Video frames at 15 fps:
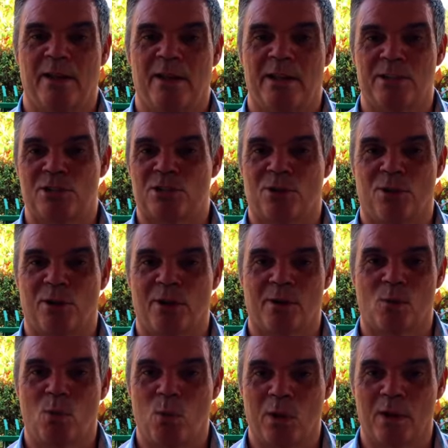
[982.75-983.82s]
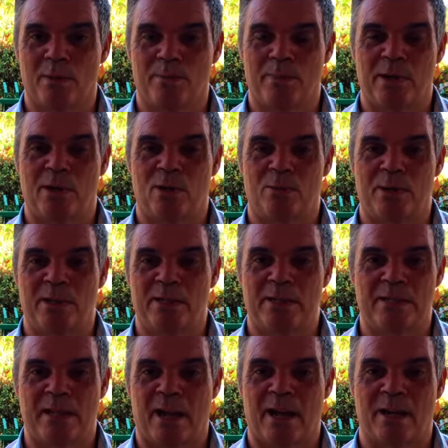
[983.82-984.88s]
And solar will be coming to
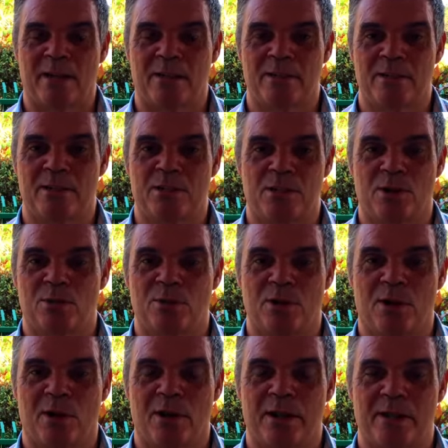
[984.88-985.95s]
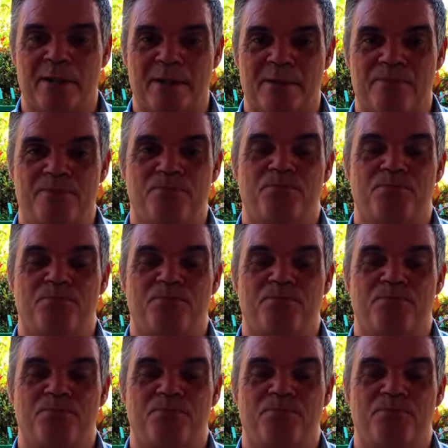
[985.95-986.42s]
Thailand sooner or later.